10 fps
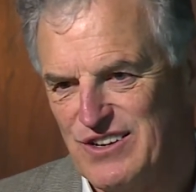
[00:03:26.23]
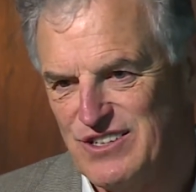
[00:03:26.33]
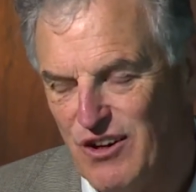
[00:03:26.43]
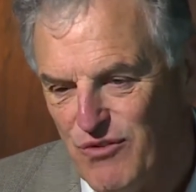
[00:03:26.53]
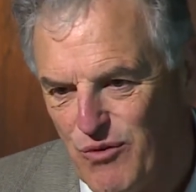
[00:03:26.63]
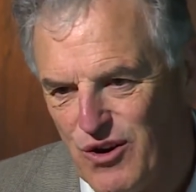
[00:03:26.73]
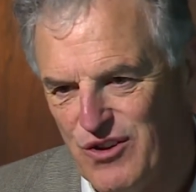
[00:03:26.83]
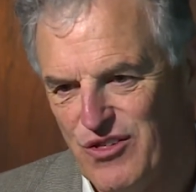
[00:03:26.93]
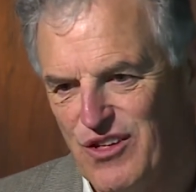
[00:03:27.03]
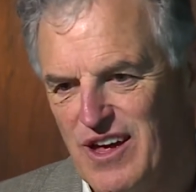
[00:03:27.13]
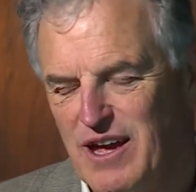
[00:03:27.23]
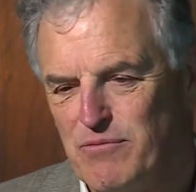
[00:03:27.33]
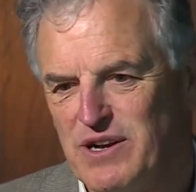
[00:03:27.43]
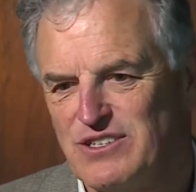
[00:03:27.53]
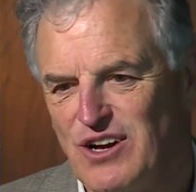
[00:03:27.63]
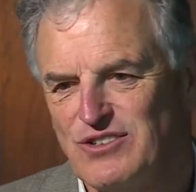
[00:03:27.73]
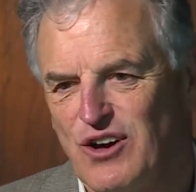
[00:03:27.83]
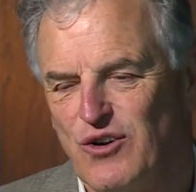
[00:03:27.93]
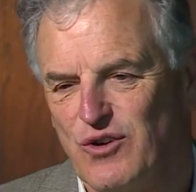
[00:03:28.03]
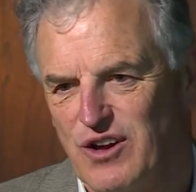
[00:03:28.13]
self-worth, but it's
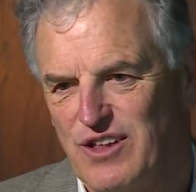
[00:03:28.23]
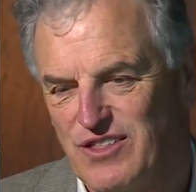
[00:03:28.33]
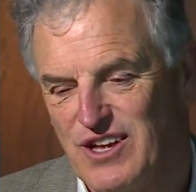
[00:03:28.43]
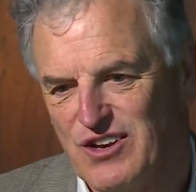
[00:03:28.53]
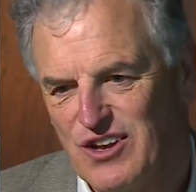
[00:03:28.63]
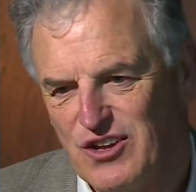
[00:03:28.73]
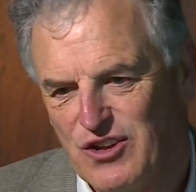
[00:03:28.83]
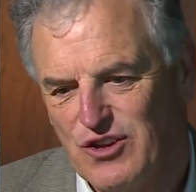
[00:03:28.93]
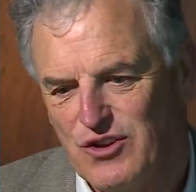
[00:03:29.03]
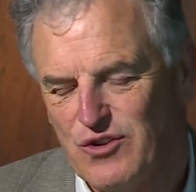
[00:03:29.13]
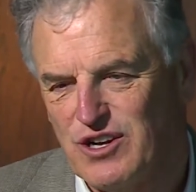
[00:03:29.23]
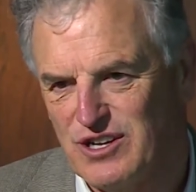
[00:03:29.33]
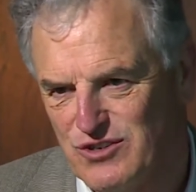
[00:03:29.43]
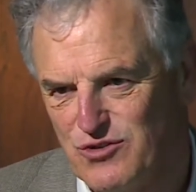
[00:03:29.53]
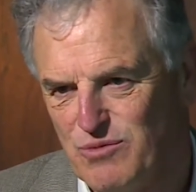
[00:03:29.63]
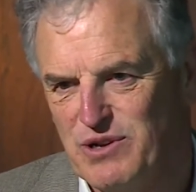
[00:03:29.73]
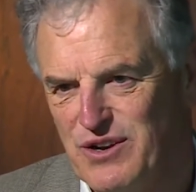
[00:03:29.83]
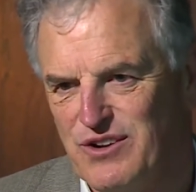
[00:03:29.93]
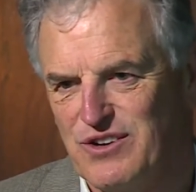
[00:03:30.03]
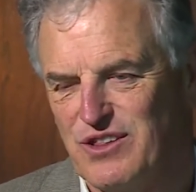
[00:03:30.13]
also that you're a
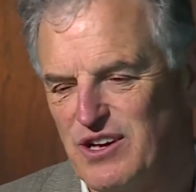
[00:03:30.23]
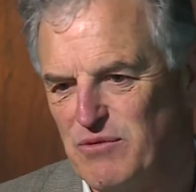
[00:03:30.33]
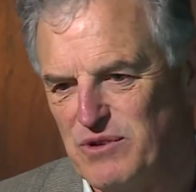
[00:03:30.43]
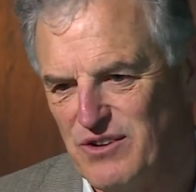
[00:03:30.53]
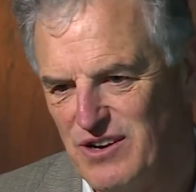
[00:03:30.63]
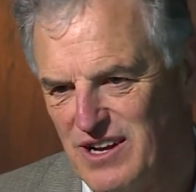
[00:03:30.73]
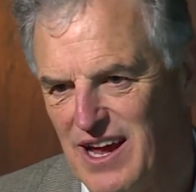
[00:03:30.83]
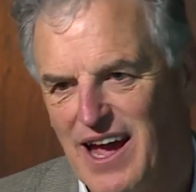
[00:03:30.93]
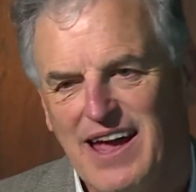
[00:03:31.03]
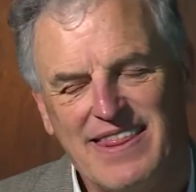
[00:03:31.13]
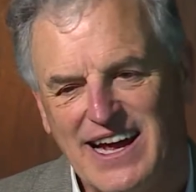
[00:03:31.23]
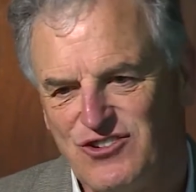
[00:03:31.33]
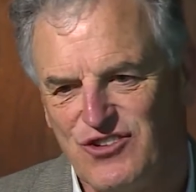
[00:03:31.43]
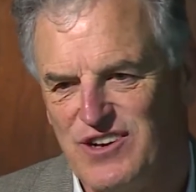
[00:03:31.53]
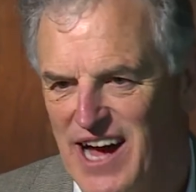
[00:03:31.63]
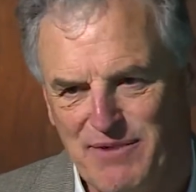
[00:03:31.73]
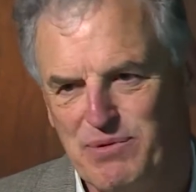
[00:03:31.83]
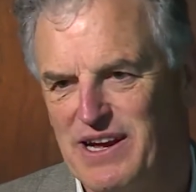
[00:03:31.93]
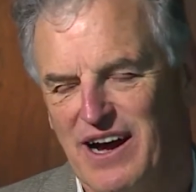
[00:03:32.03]
contributor to the community. That should not be